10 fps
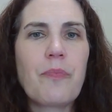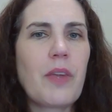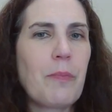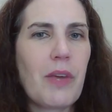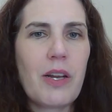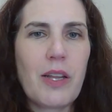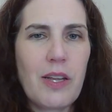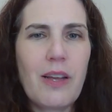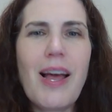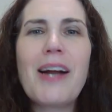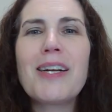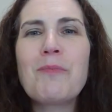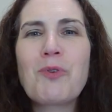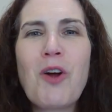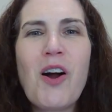I'm going to get the
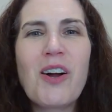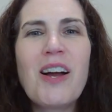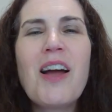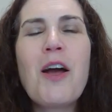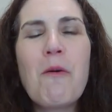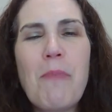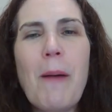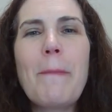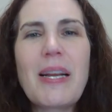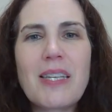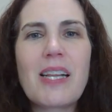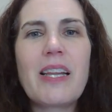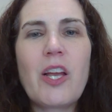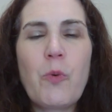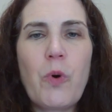acronyms wrong, but
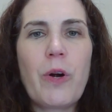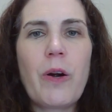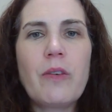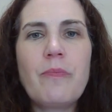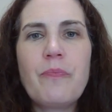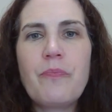basically were